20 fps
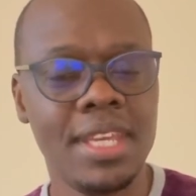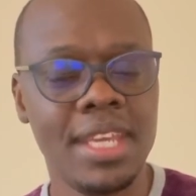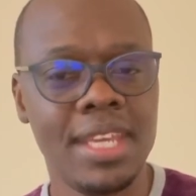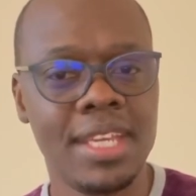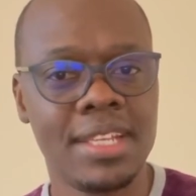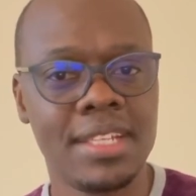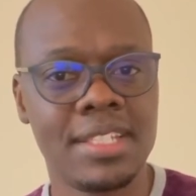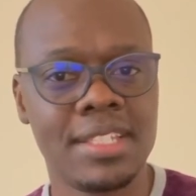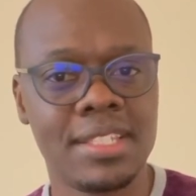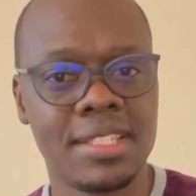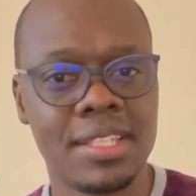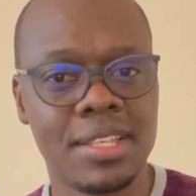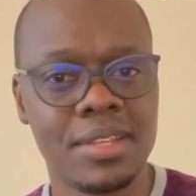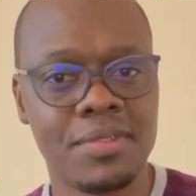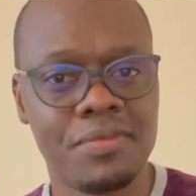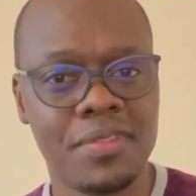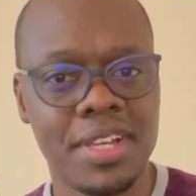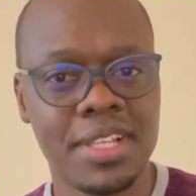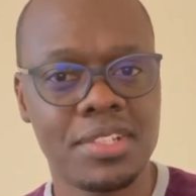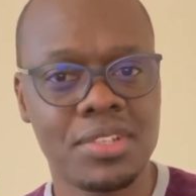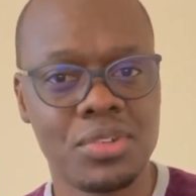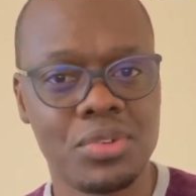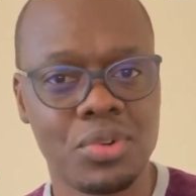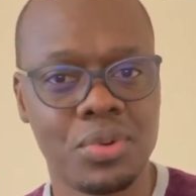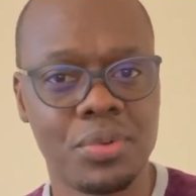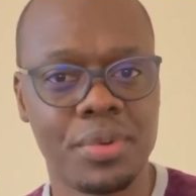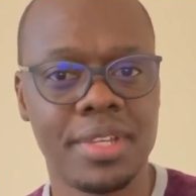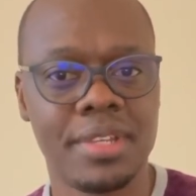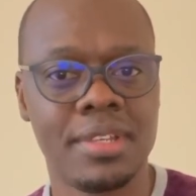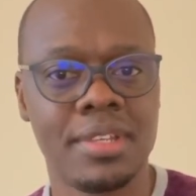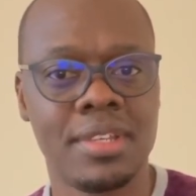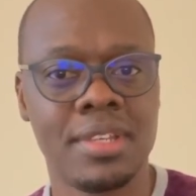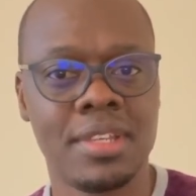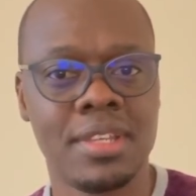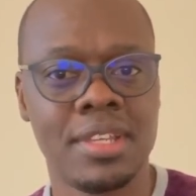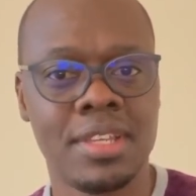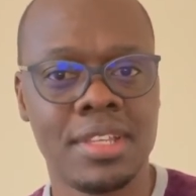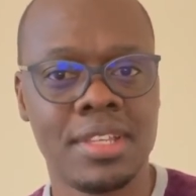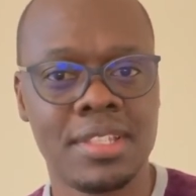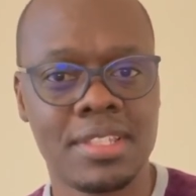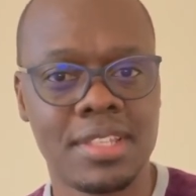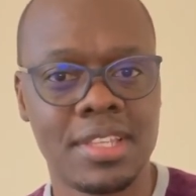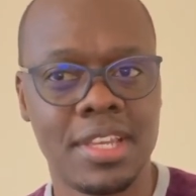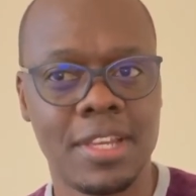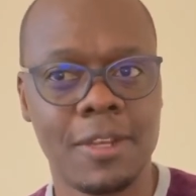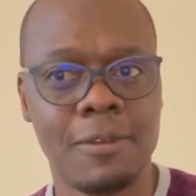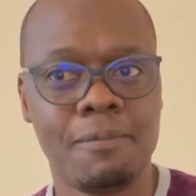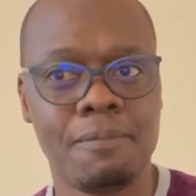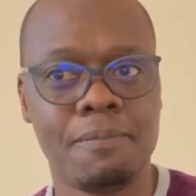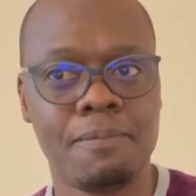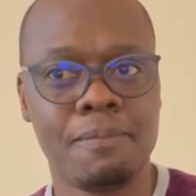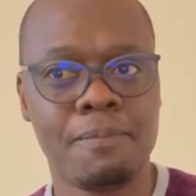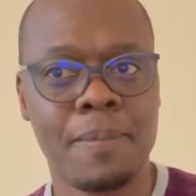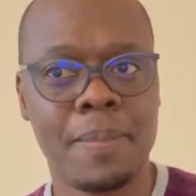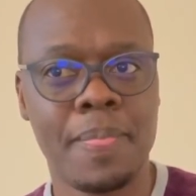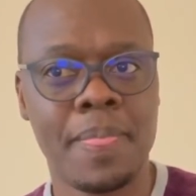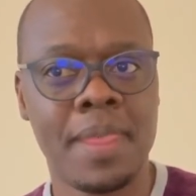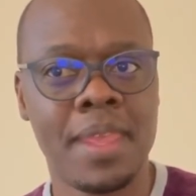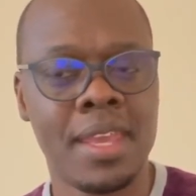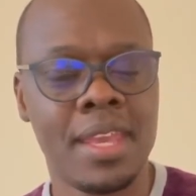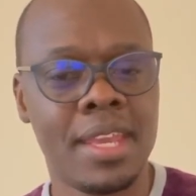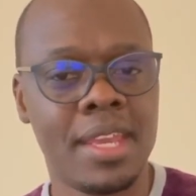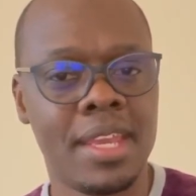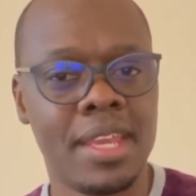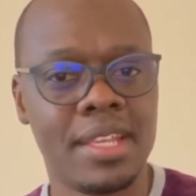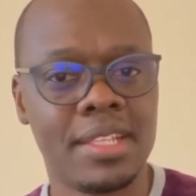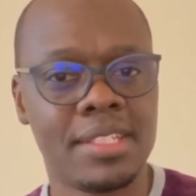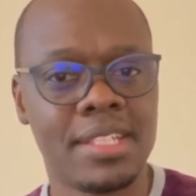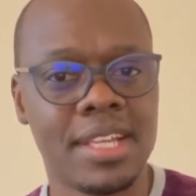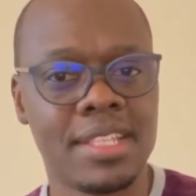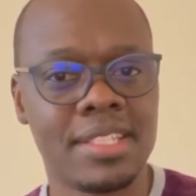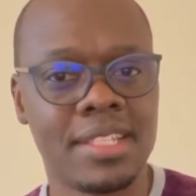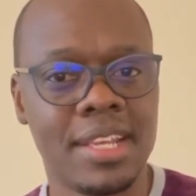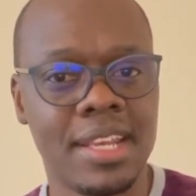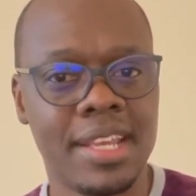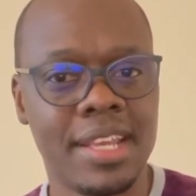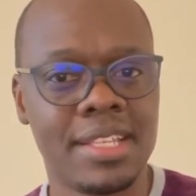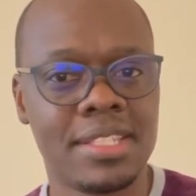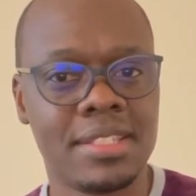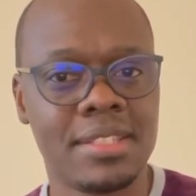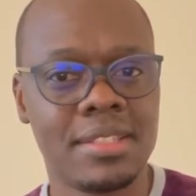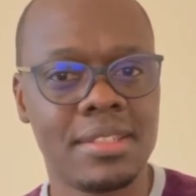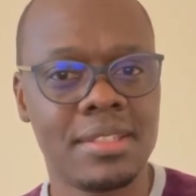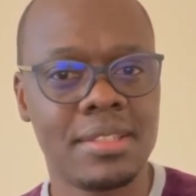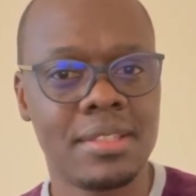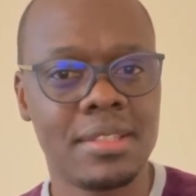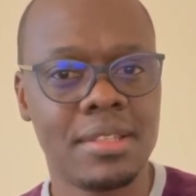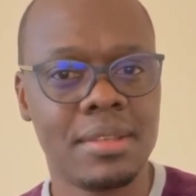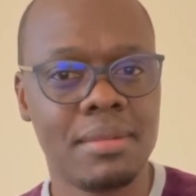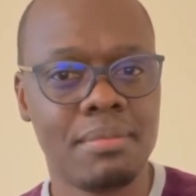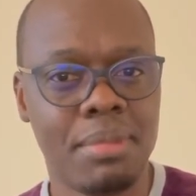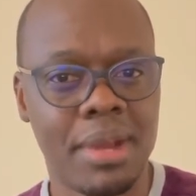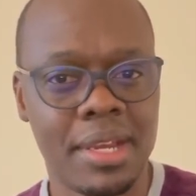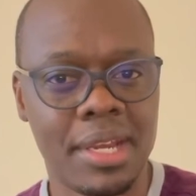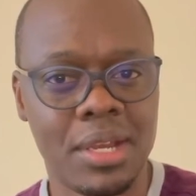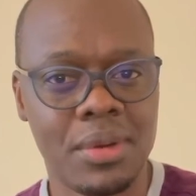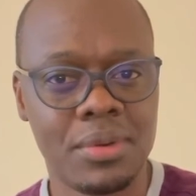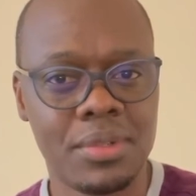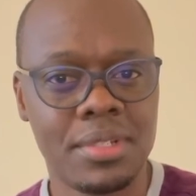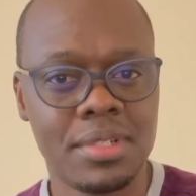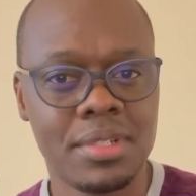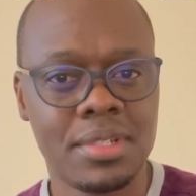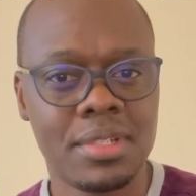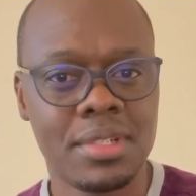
It is the fast-growing skill. It has less burnout.